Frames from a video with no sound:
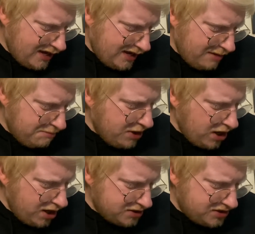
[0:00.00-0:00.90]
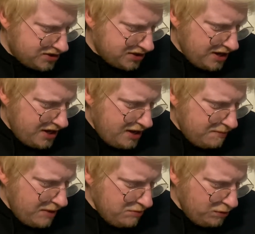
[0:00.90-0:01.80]
imparts
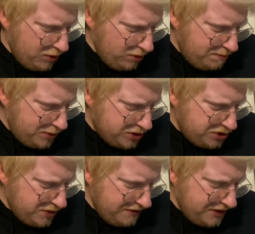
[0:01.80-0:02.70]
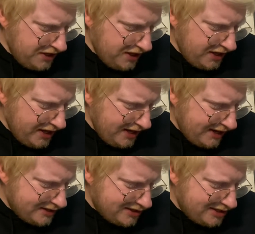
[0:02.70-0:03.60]
memorable buttery, vanilla-like
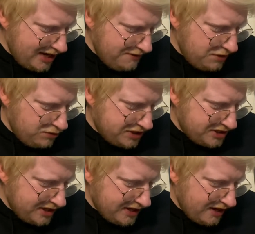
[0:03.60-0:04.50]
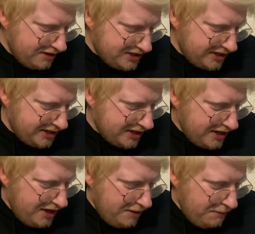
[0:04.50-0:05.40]
and savoury whiskey character,
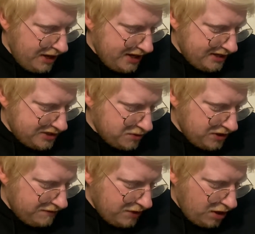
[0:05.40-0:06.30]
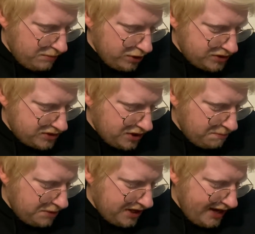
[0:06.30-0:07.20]
making this one of our most
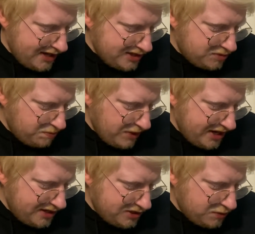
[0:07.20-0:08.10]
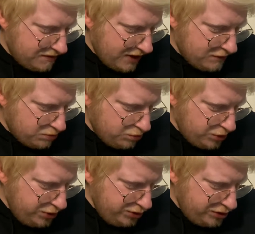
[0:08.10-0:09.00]
complex beers we've ever
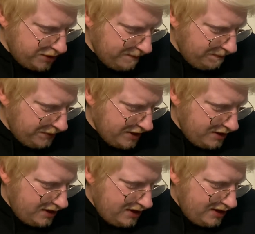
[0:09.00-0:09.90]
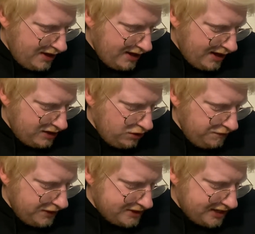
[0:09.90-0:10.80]
brewed.
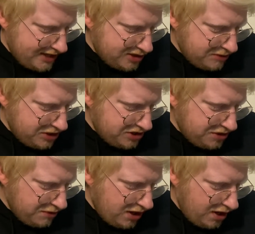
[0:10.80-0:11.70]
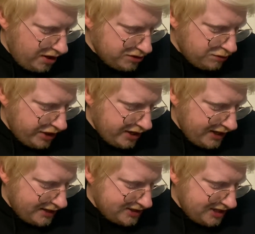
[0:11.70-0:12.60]
Another testament to our hard work
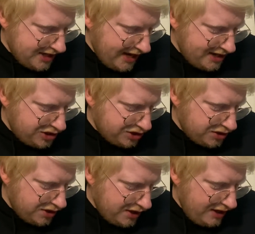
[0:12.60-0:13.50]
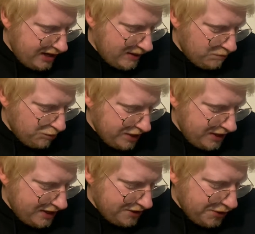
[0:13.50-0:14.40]
and dedication in
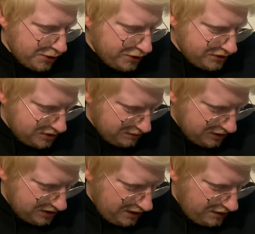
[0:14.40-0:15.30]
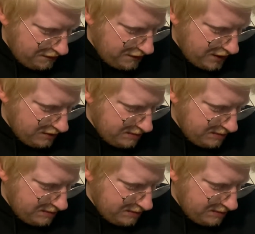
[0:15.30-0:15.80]
bringing our customers the very